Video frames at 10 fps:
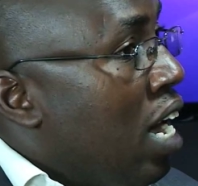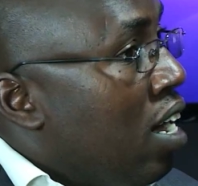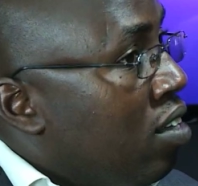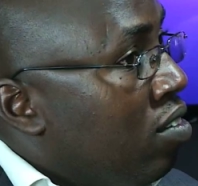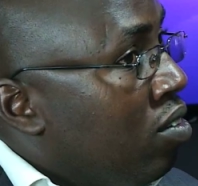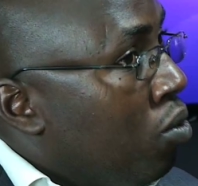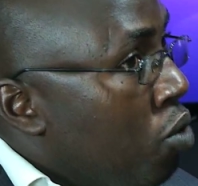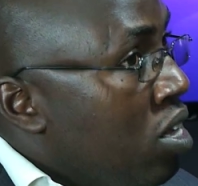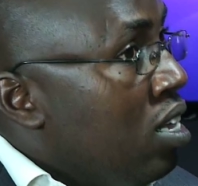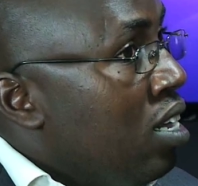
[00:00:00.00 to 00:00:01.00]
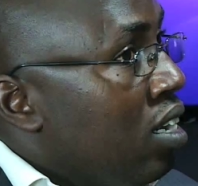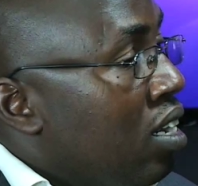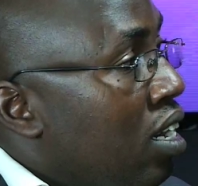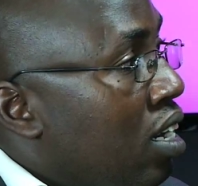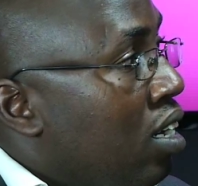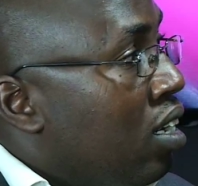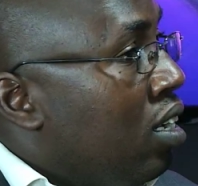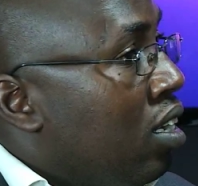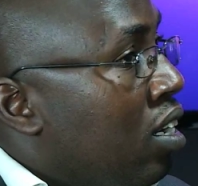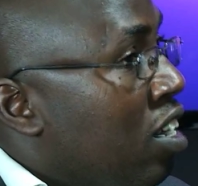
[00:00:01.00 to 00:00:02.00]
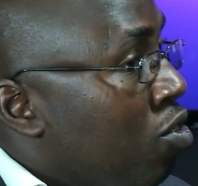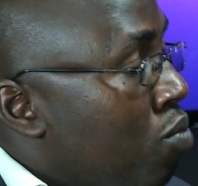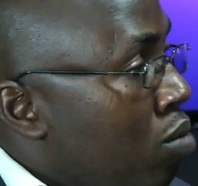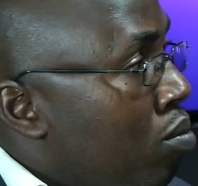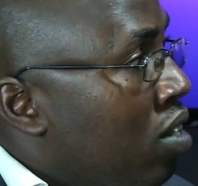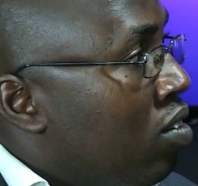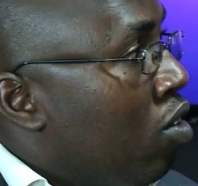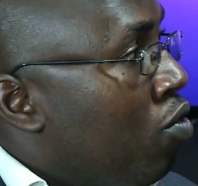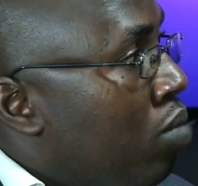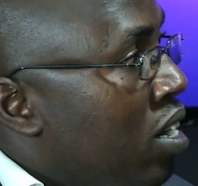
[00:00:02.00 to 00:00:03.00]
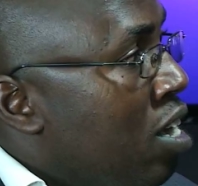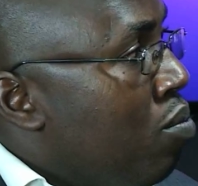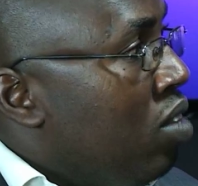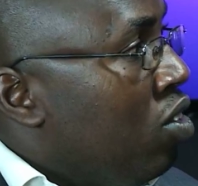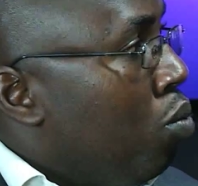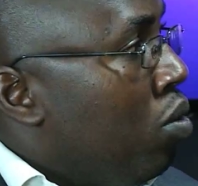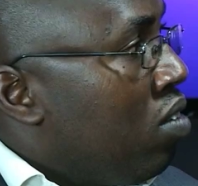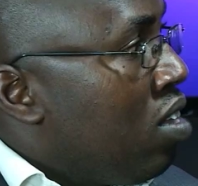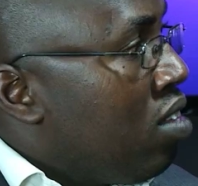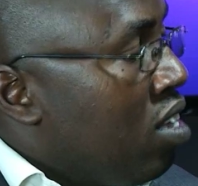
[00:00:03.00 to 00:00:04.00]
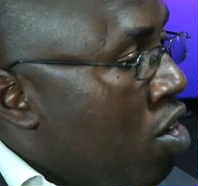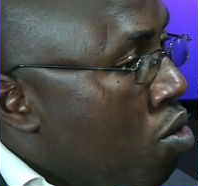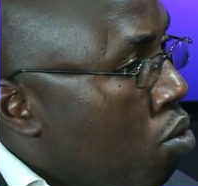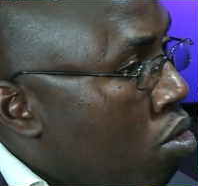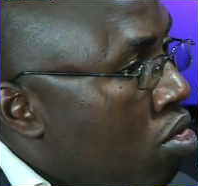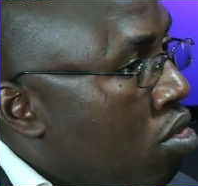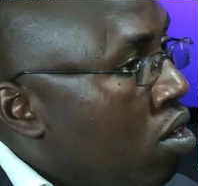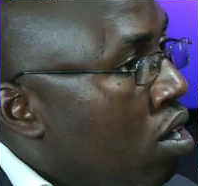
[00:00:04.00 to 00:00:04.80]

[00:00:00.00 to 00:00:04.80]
As we, as members of parliament representing youth,